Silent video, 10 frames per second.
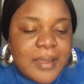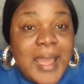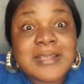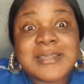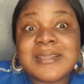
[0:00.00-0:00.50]

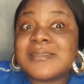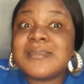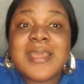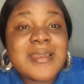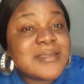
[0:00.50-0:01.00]
As I
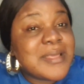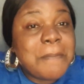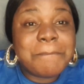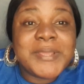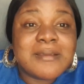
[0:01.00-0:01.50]
see
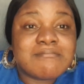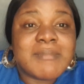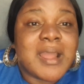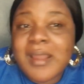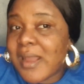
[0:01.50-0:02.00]
anything pink,
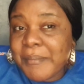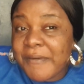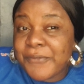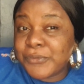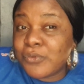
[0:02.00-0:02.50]
man, come
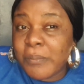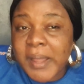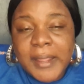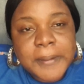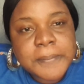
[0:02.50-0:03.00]
I'm going to buy.